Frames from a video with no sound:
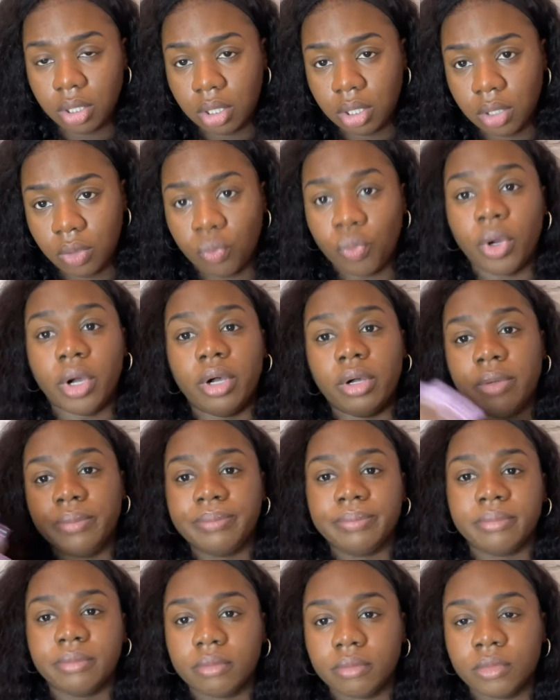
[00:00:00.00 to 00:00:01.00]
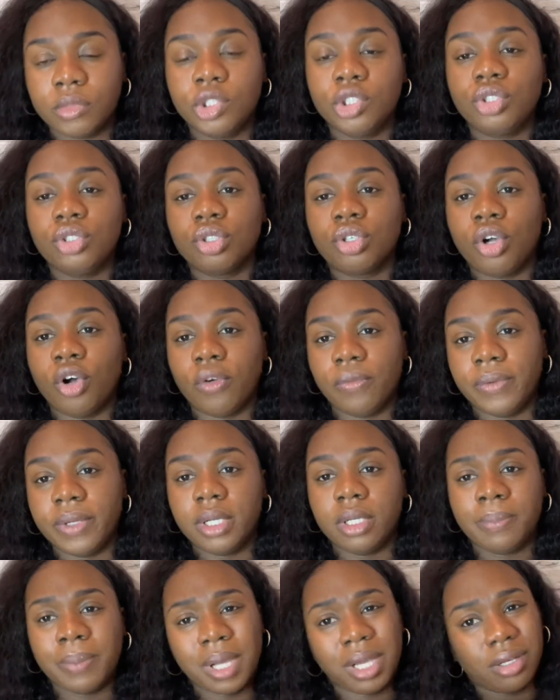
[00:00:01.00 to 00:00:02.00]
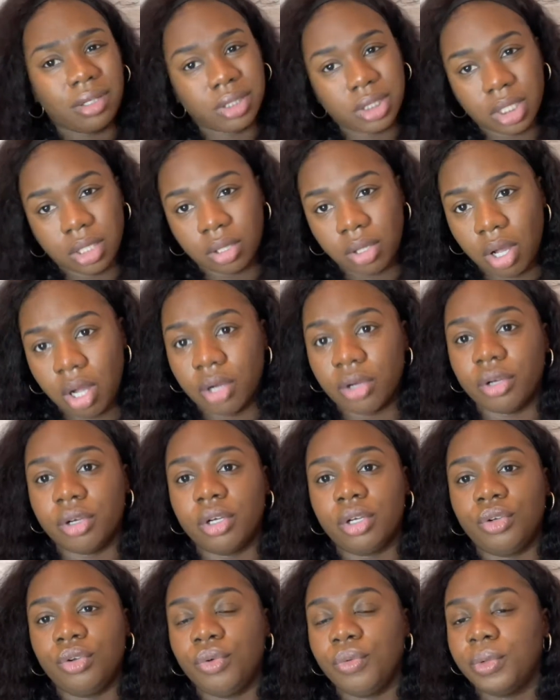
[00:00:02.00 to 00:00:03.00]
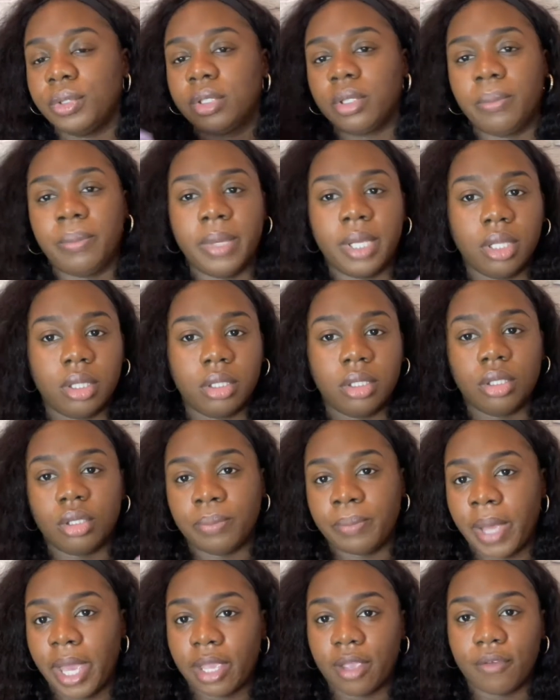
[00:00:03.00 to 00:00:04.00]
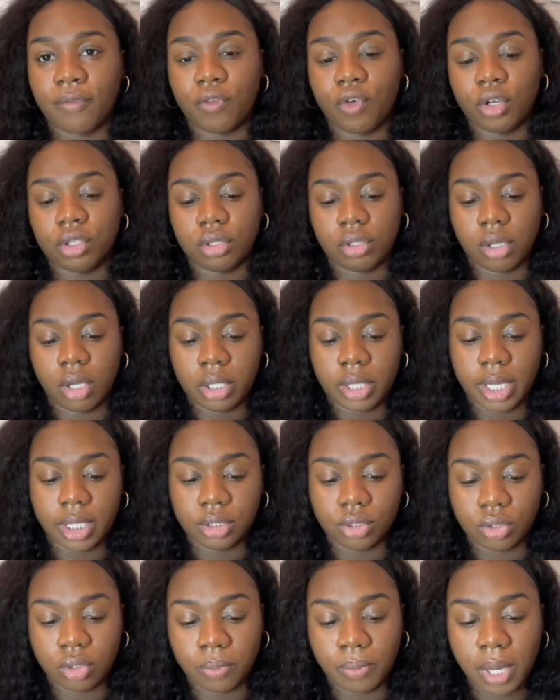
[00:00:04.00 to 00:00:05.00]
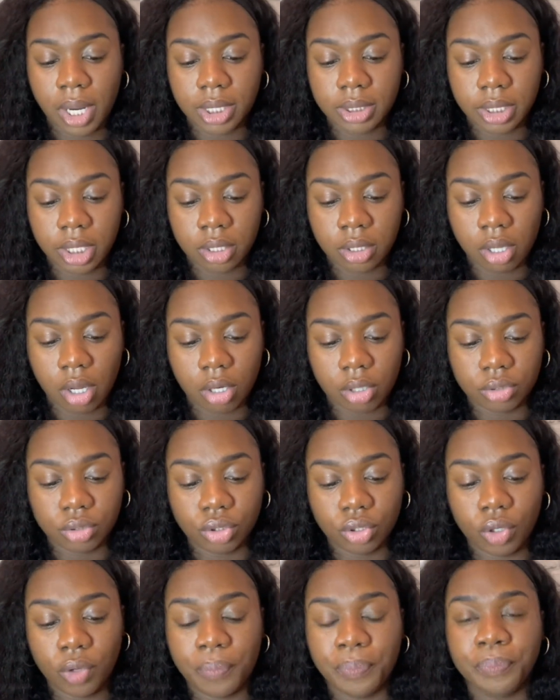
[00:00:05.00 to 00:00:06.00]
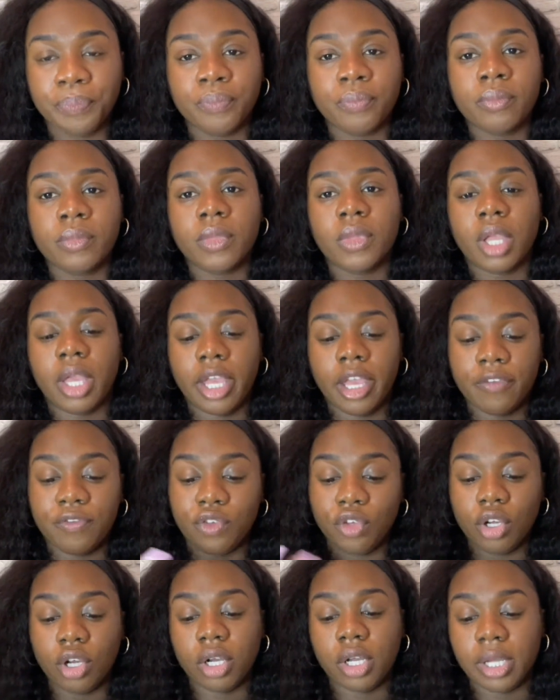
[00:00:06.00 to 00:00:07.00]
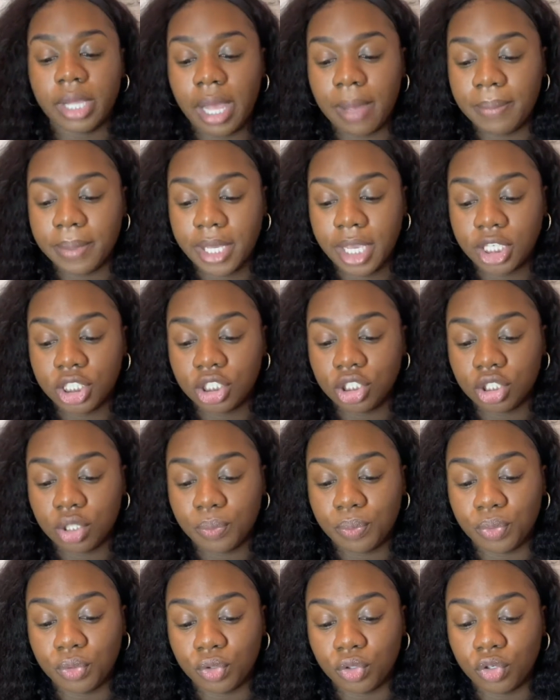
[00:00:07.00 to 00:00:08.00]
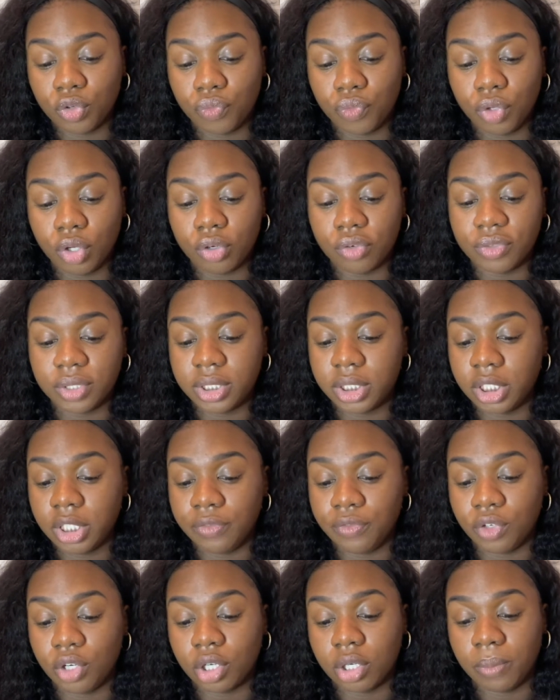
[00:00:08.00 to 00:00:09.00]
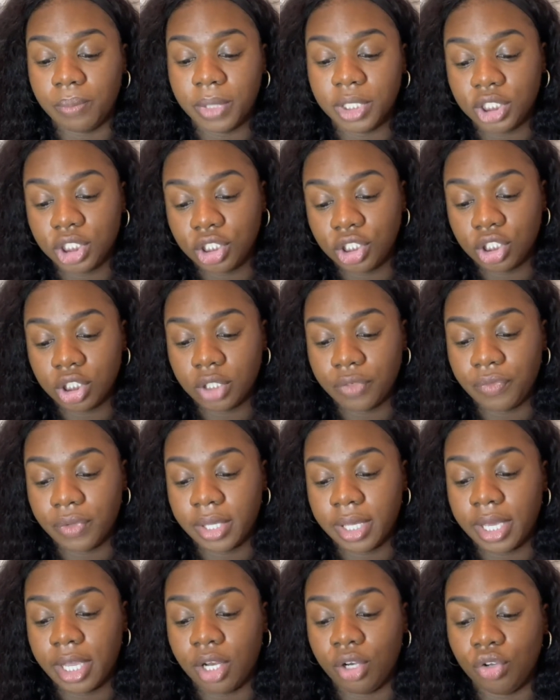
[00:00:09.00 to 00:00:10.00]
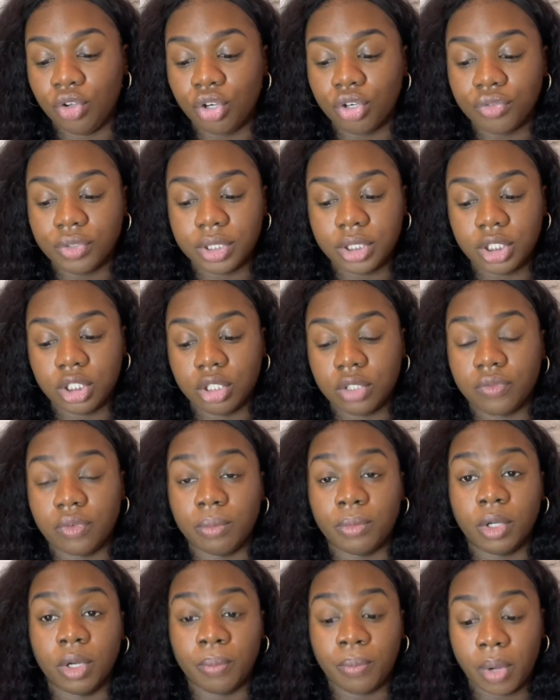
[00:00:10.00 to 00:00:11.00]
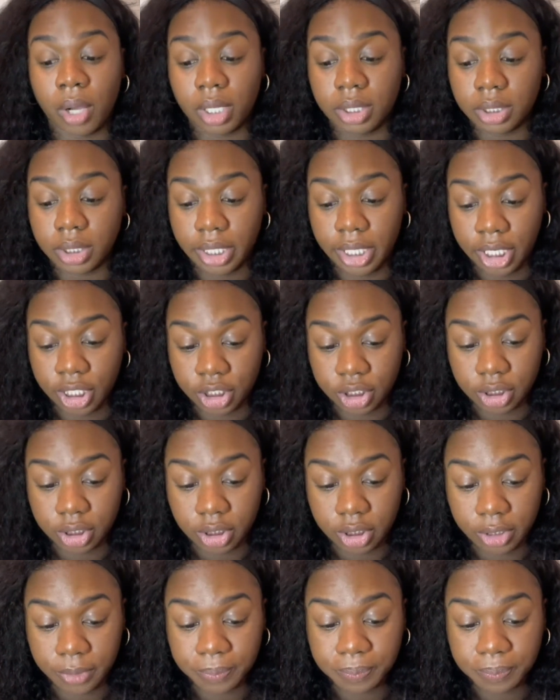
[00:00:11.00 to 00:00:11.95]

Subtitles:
Well, due to COVID, it probably gonna take longer, you know, with the mail and the back and forth and all that. So it probably take longer. So if your application is approved, you will receive your commission certificate and notary seal from your bonding agency.